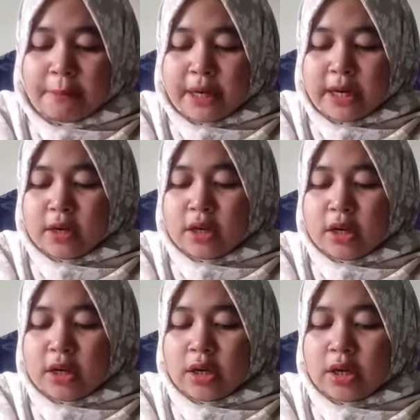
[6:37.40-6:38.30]
but
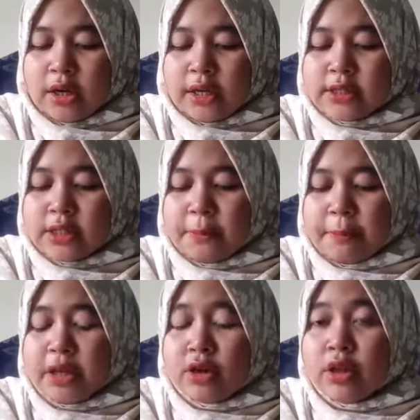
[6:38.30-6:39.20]
it's
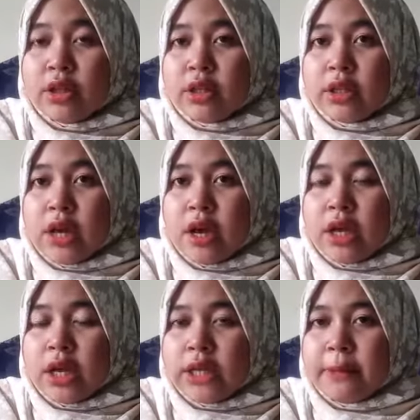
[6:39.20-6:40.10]
depend on
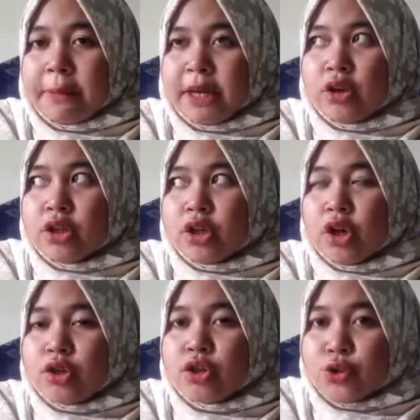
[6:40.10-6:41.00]

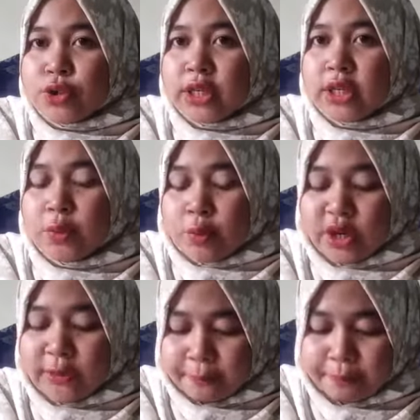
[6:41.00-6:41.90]
choosing the
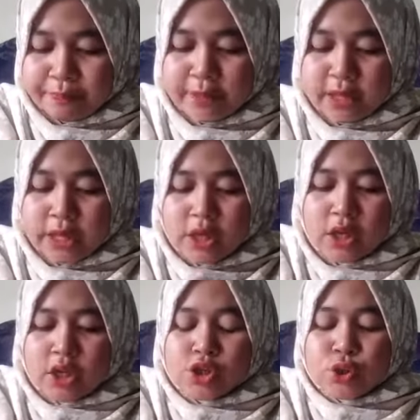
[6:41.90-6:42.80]
word.
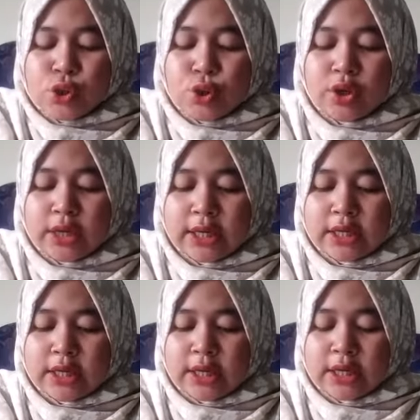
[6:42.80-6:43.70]
So
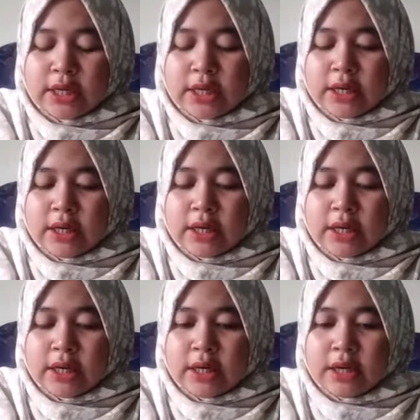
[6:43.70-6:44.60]
in
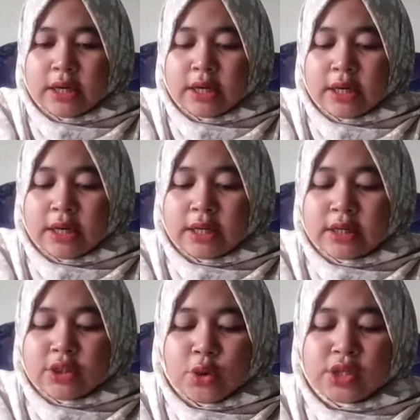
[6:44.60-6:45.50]
a
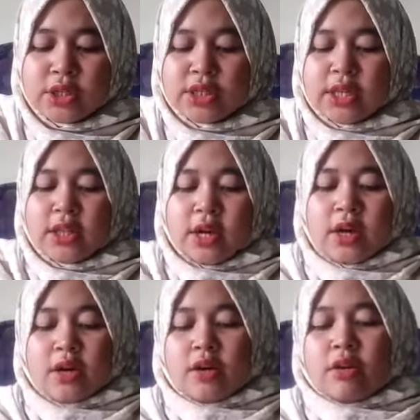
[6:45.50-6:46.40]
translation
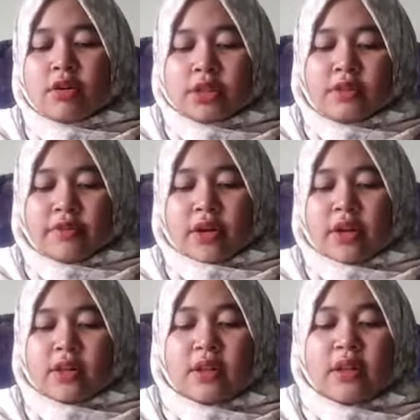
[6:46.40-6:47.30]
there are
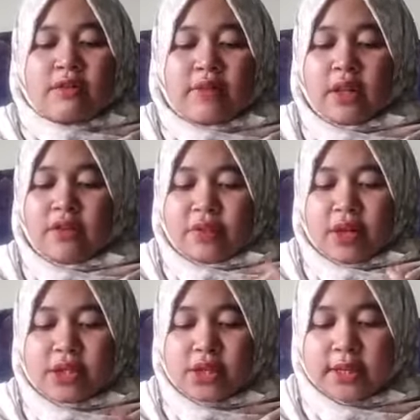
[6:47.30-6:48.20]
several level of
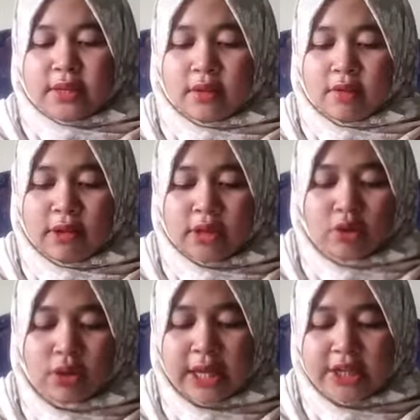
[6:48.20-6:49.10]
translation. There are
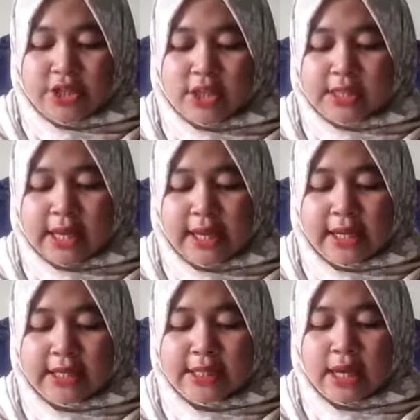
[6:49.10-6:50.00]
knowledge,
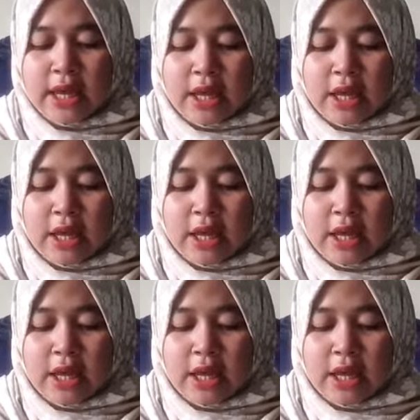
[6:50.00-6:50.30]
science